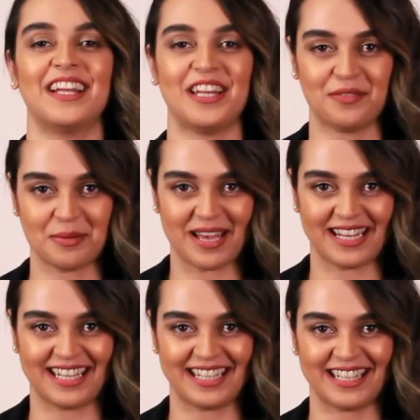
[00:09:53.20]
Hello
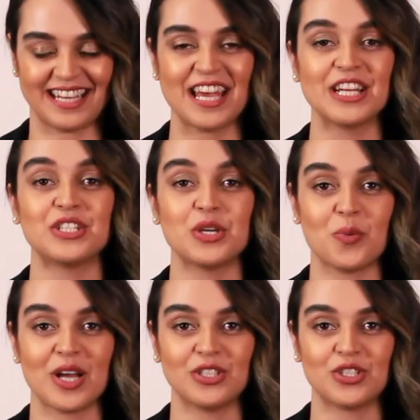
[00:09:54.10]
everybody! Do
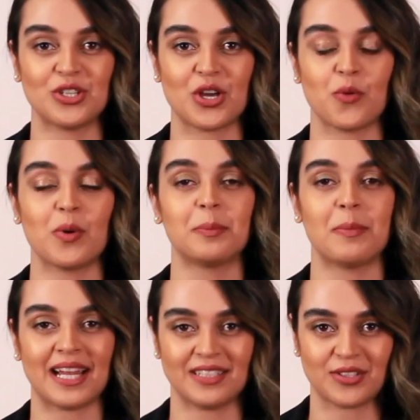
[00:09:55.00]
you want to know
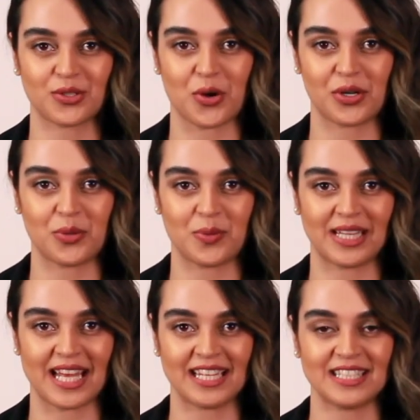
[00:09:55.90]
what band score you
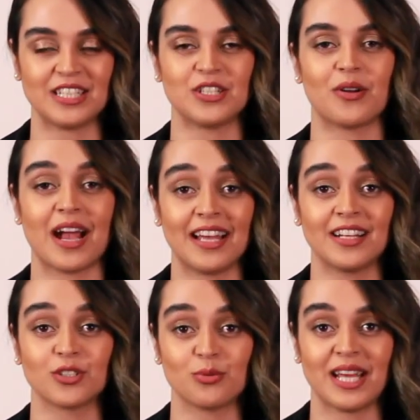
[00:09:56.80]
will get in your
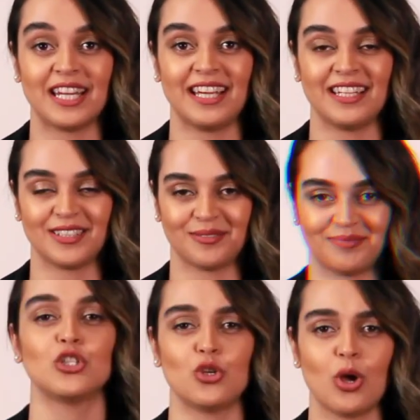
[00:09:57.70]
IELTS writing?
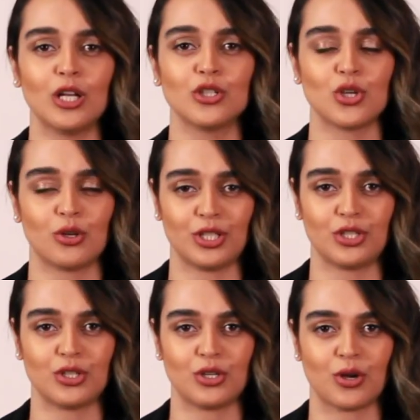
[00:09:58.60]
Do you also
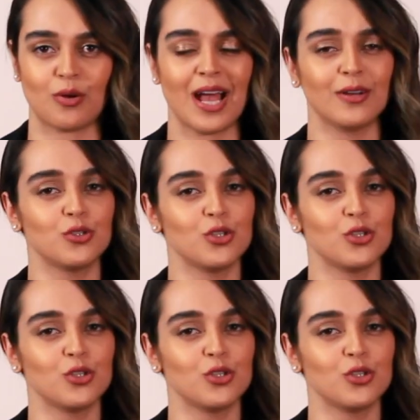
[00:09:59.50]
need to know how